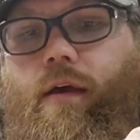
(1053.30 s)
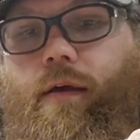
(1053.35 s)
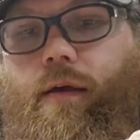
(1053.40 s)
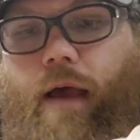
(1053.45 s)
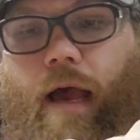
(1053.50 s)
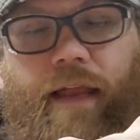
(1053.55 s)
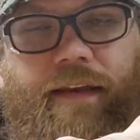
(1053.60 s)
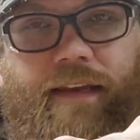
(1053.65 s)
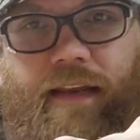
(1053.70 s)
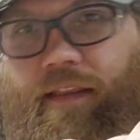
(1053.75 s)

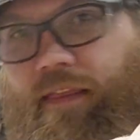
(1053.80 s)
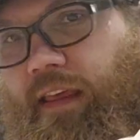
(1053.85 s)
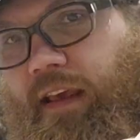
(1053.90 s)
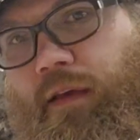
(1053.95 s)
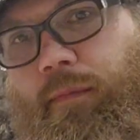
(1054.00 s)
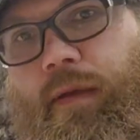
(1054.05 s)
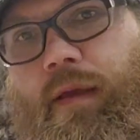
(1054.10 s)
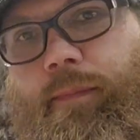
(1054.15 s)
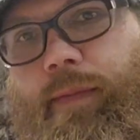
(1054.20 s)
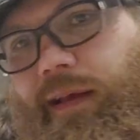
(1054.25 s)
I didn't think
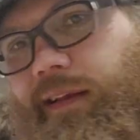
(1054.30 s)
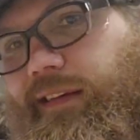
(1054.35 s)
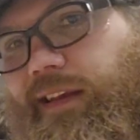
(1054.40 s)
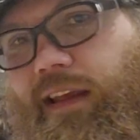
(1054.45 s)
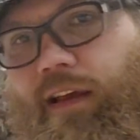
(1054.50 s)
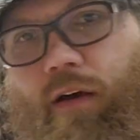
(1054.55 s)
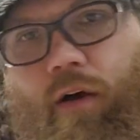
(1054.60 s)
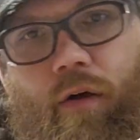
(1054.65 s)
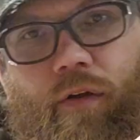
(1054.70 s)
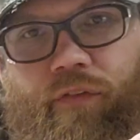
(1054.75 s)
it'd be a big
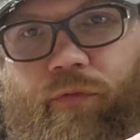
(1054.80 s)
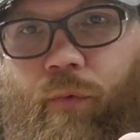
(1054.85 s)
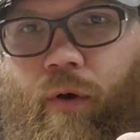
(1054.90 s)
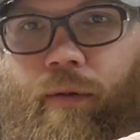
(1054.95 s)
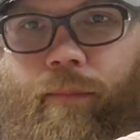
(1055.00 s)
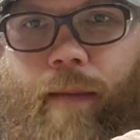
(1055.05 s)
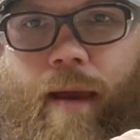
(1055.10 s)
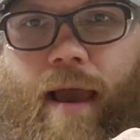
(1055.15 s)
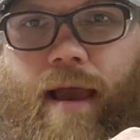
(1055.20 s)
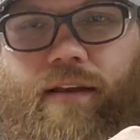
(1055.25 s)
deal. It was
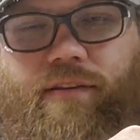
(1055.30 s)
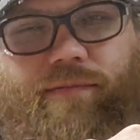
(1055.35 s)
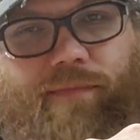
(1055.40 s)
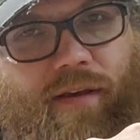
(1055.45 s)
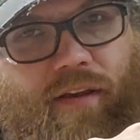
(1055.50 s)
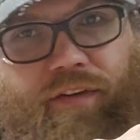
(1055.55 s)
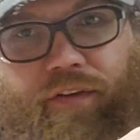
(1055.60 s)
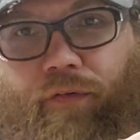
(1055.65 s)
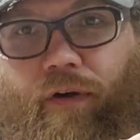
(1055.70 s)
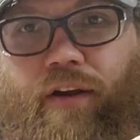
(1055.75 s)
one match.
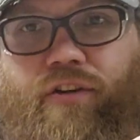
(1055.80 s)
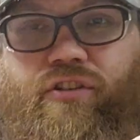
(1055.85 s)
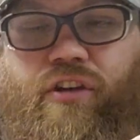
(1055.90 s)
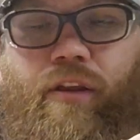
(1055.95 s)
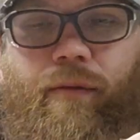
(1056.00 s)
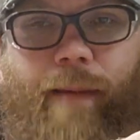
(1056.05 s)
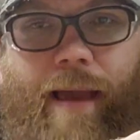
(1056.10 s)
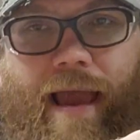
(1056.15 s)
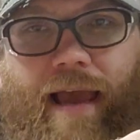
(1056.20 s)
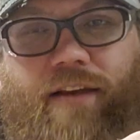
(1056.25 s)
It was a
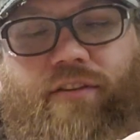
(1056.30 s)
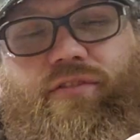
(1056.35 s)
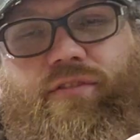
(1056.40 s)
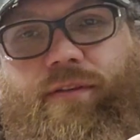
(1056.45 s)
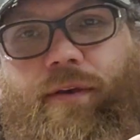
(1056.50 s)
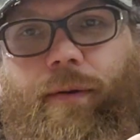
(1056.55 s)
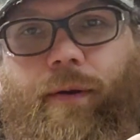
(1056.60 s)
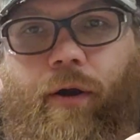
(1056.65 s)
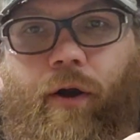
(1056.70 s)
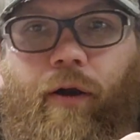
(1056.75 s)
regional match,
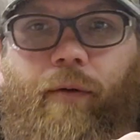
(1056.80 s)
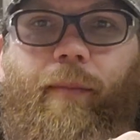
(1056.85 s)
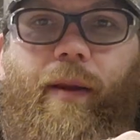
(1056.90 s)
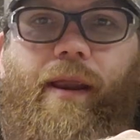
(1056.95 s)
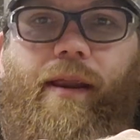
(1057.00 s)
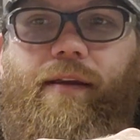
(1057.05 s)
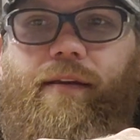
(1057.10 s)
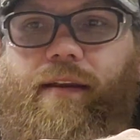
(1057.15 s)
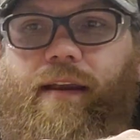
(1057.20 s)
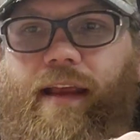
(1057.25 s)
so it hurt
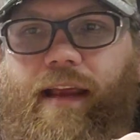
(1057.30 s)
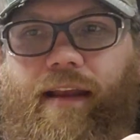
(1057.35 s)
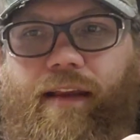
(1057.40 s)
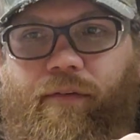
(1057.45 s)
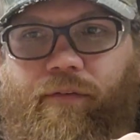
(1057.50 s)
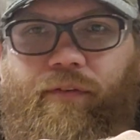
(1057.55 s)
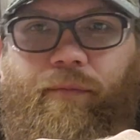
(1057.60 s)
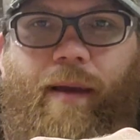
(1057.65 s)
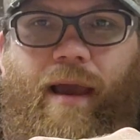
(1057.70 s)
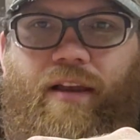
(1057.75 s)
me. And it
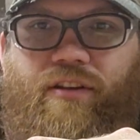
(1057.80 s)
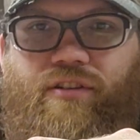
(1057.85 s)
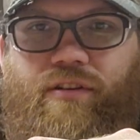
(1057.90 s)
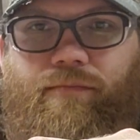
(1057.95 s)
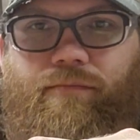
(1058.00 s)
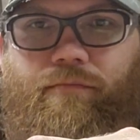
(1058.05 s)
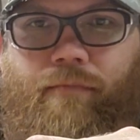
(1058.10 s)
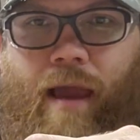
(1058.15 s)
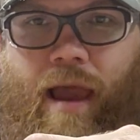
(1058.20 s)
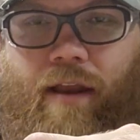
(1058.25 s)
was a match that
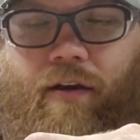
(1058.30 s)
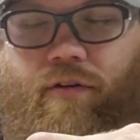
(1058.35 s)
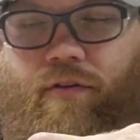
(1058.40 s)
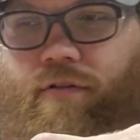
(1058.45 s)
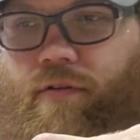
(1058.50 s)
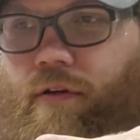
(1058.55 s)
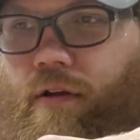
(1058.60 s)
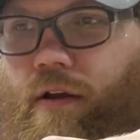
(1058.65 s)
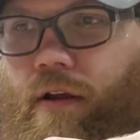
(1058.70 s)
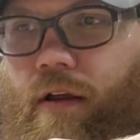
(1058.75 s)
mattered.
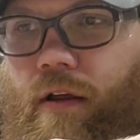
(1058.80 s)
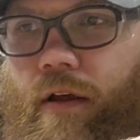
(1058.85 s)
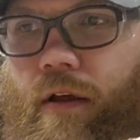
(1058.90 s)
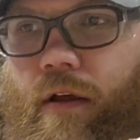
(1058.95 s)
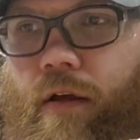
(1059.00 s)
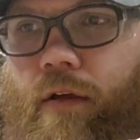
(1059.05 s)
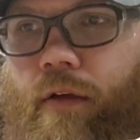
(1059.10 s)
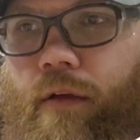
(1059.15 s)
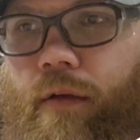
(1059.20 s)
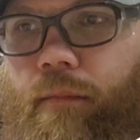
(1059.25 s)

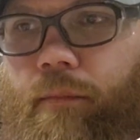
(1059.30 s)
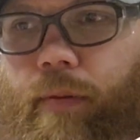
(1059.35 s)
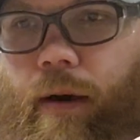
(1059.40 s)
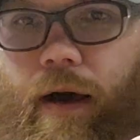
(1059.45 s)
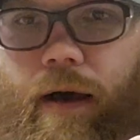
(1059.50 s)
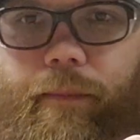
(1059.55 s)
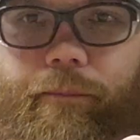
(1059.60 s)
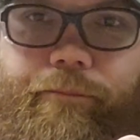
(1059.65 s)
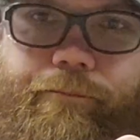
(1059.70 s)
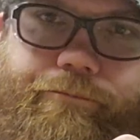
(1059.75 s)

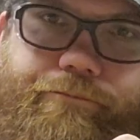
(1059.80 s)
But